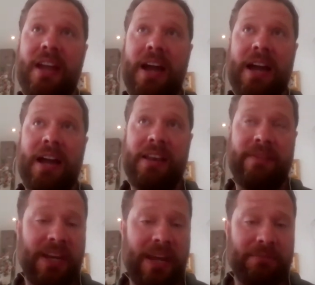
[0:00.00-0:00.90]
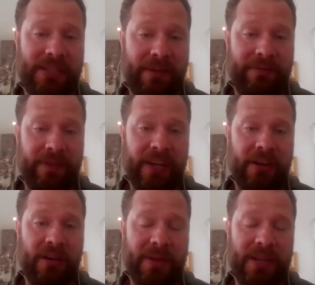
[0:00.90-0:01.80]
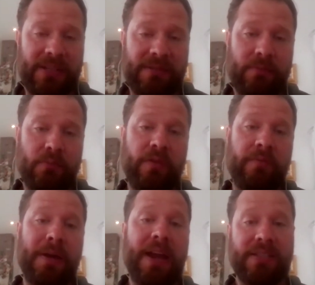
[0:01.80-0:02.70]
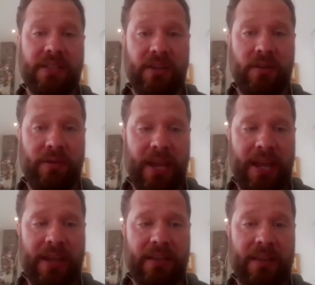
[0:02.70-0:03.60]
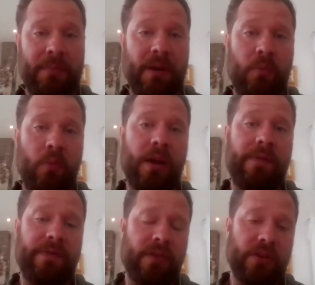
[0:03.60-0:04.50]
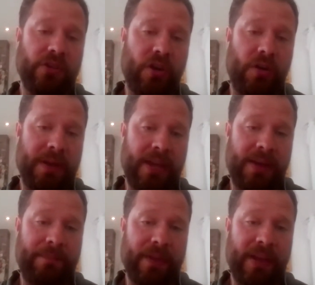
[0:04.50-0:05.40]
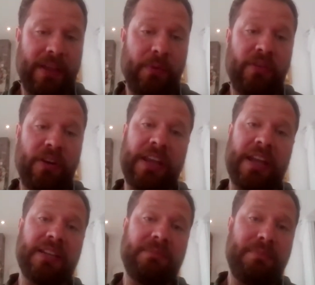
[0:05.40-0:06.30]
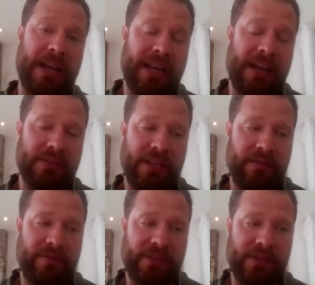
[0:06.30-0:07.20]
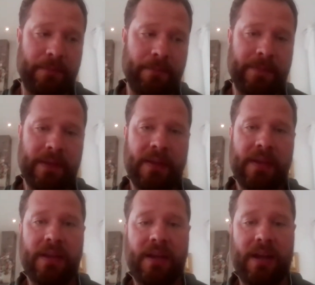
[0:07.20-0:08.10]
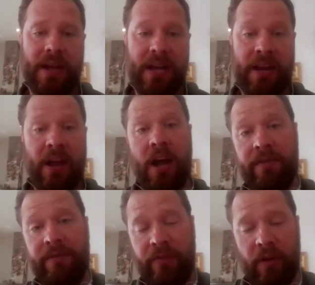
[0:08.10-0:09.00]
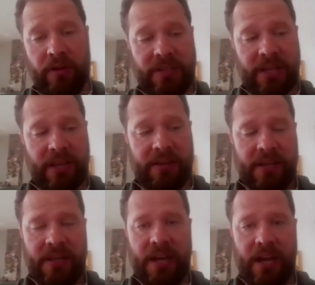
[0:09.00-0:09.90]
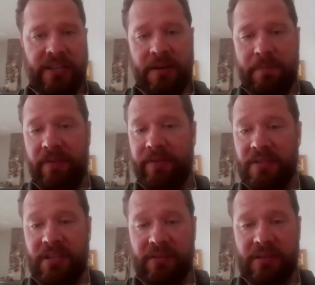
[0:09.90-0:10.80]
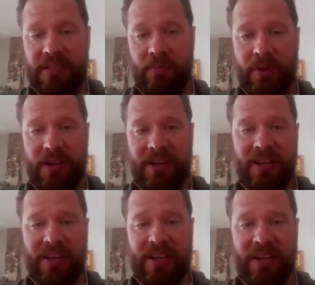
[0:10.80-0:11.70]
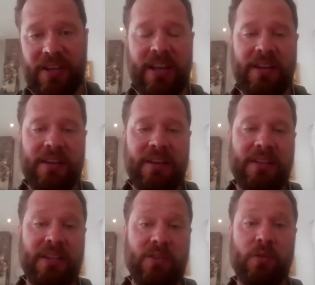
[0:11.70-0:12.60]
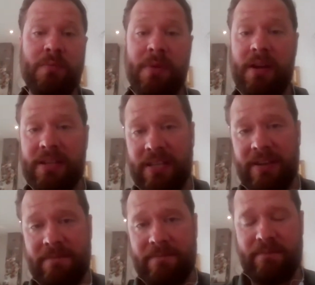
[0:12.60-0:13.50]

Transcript: Lived in Amsterdam for a year and a bit, moved back to the UK. Then my wife got a job here and then we relocated back out to Hilversum. And I followed her. I did a bit of consultancy work in digital marketing,